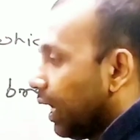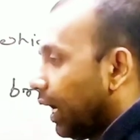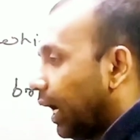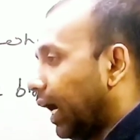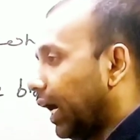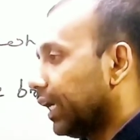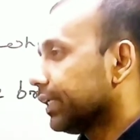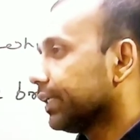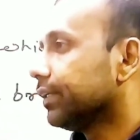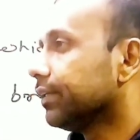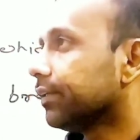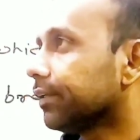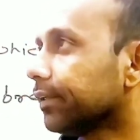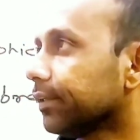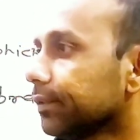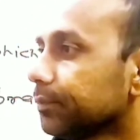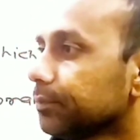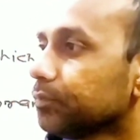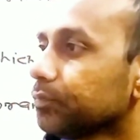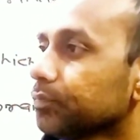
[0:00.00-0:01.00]
and
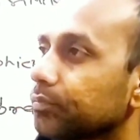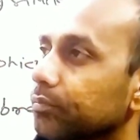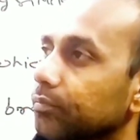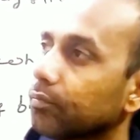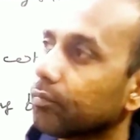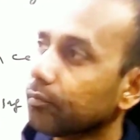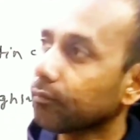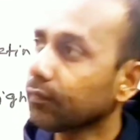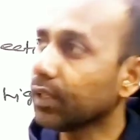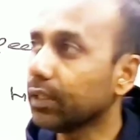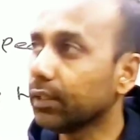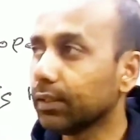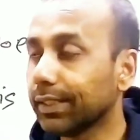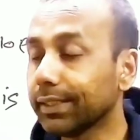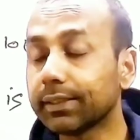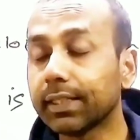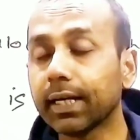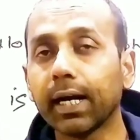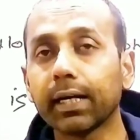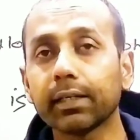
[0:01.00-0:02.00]

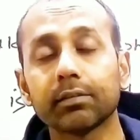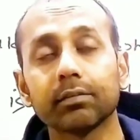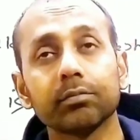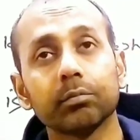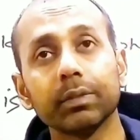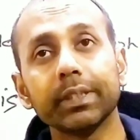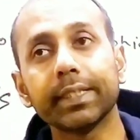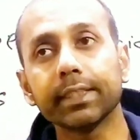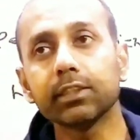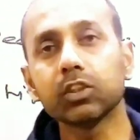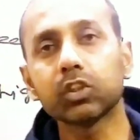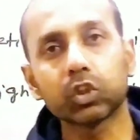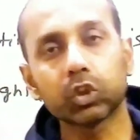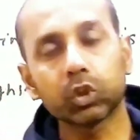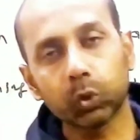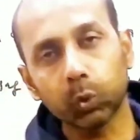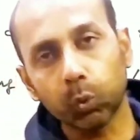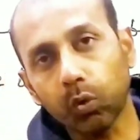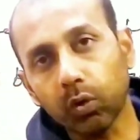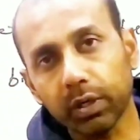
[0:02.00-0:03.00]
is that it is
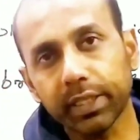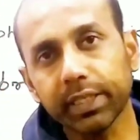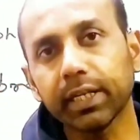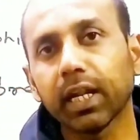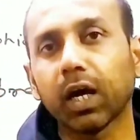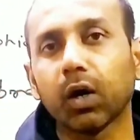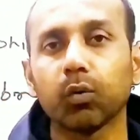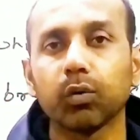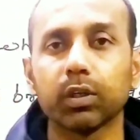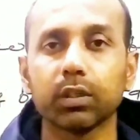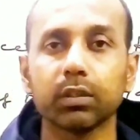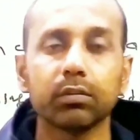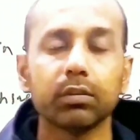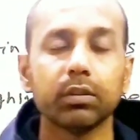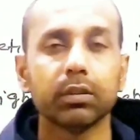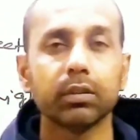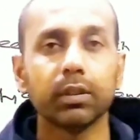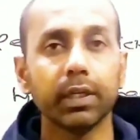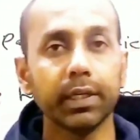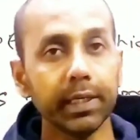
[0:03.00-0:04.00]
stored in our
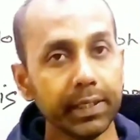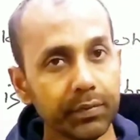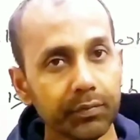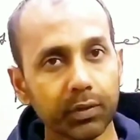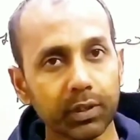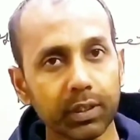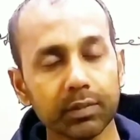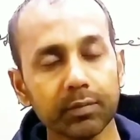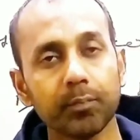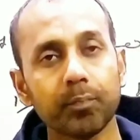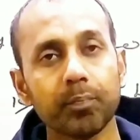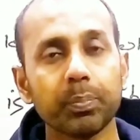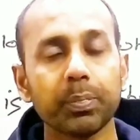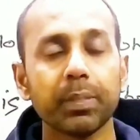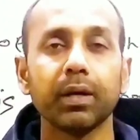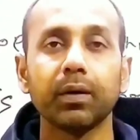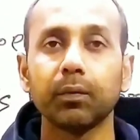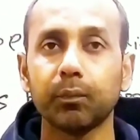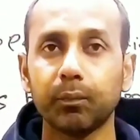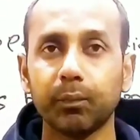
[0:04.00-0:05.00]
liver,
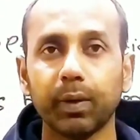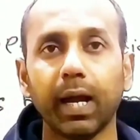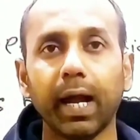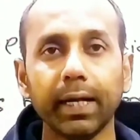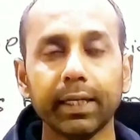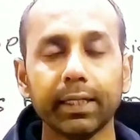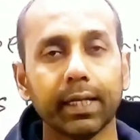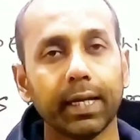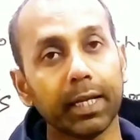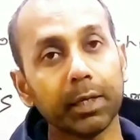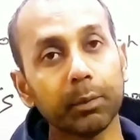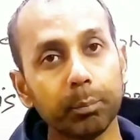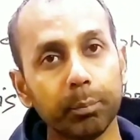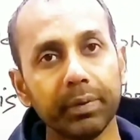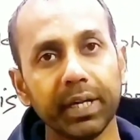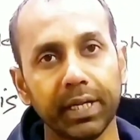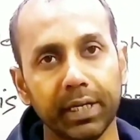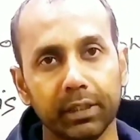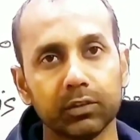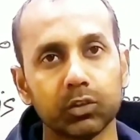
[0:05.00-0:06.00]
fat and
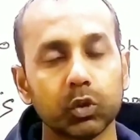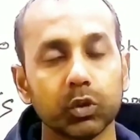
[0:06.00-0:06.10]
brain.